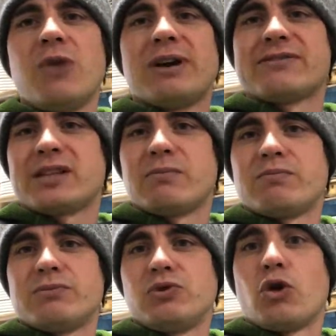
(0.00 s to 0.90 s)
we have some
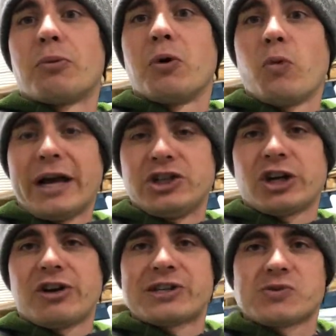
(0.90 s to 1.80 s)
normal white
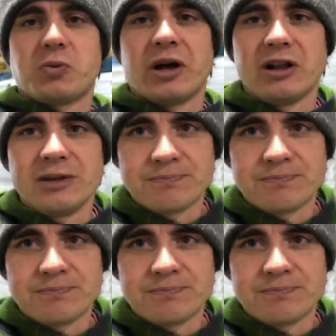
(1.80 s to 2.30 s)
chairs as well.